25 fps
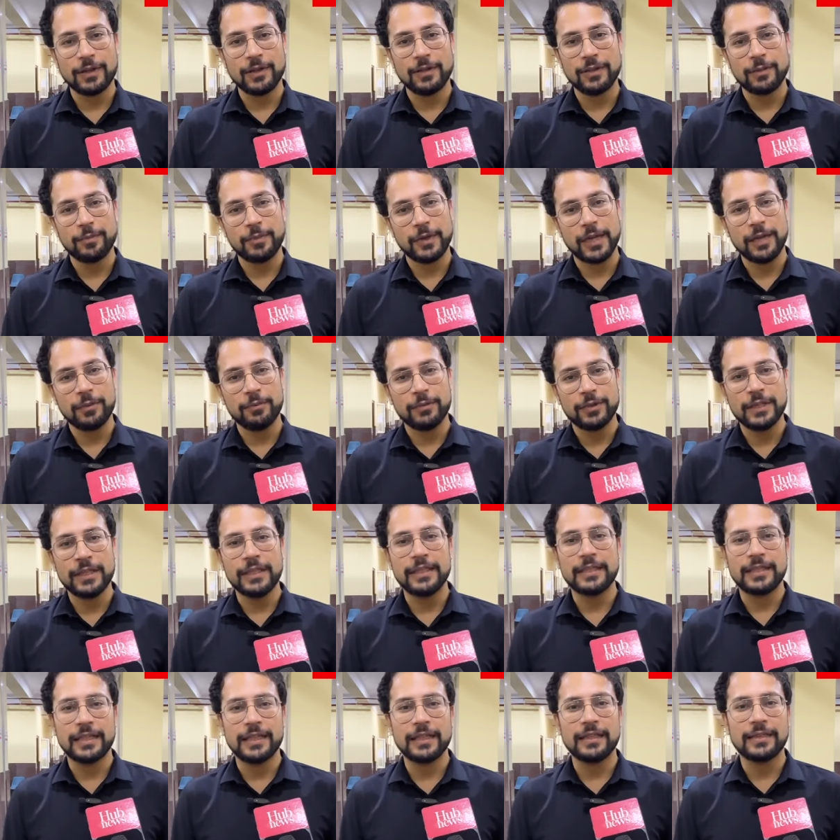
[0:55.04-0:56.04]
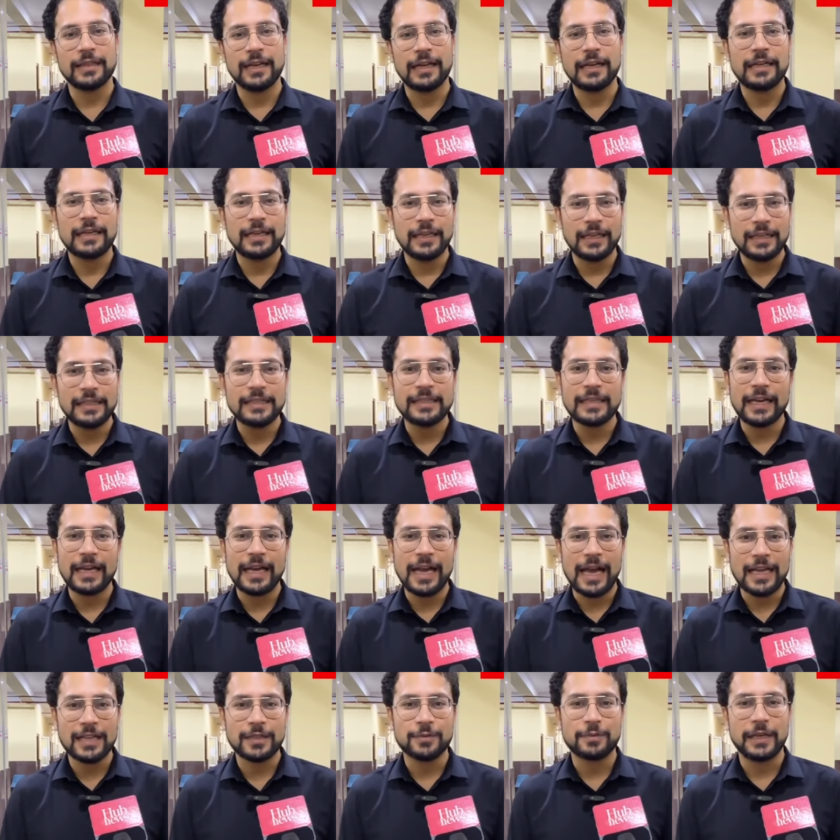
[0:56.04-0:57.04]
of the primary thing that ECI
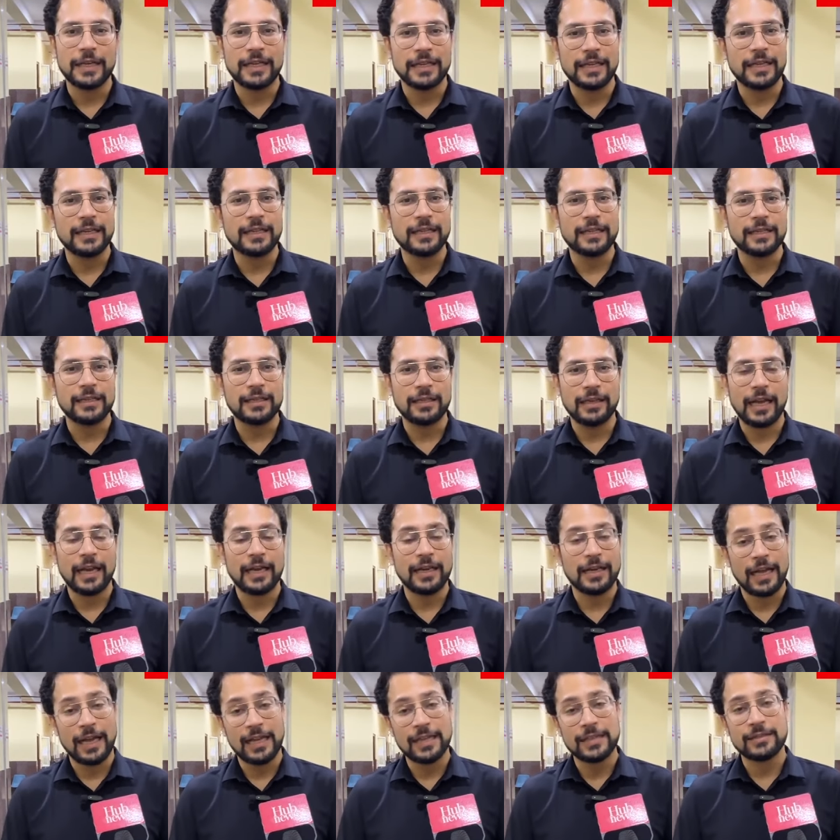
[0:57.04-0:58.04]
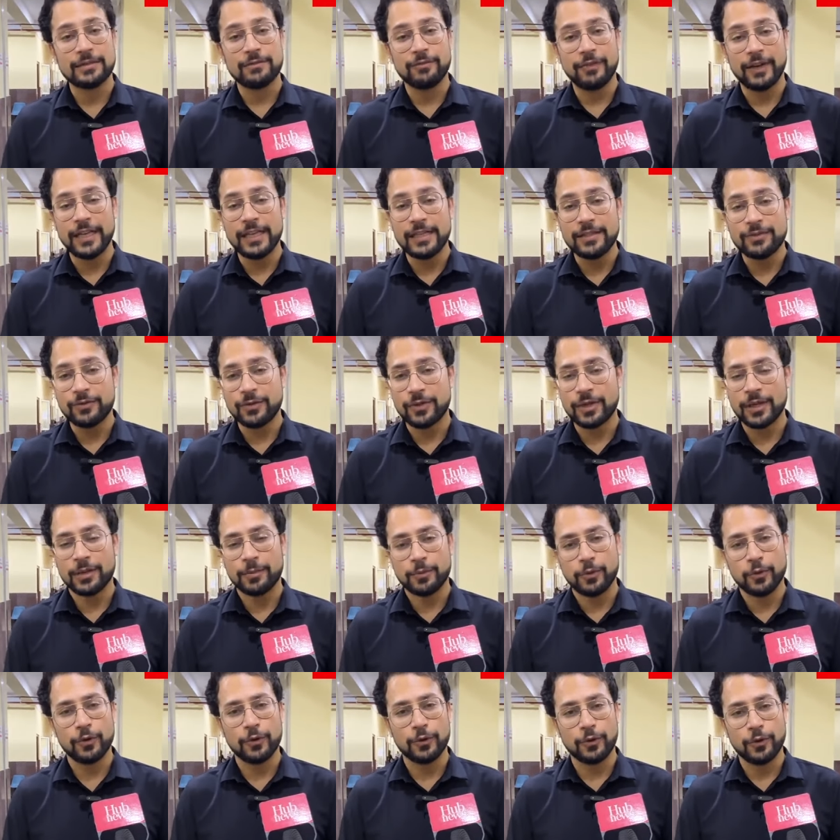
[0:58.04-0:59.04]
has mandated and has very strict
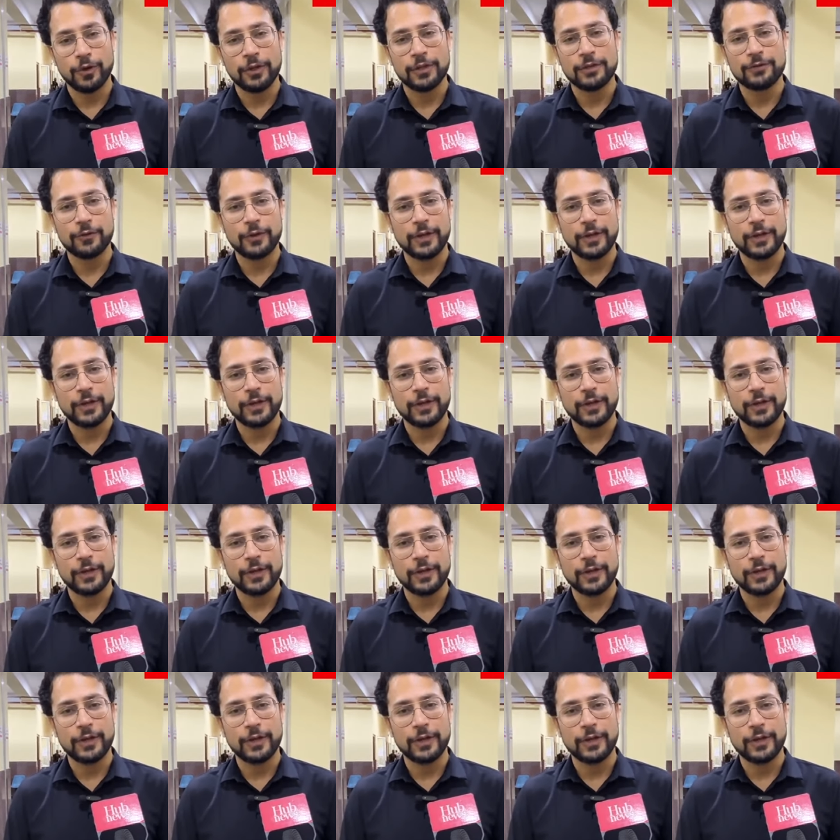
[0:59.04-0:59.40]
protocols for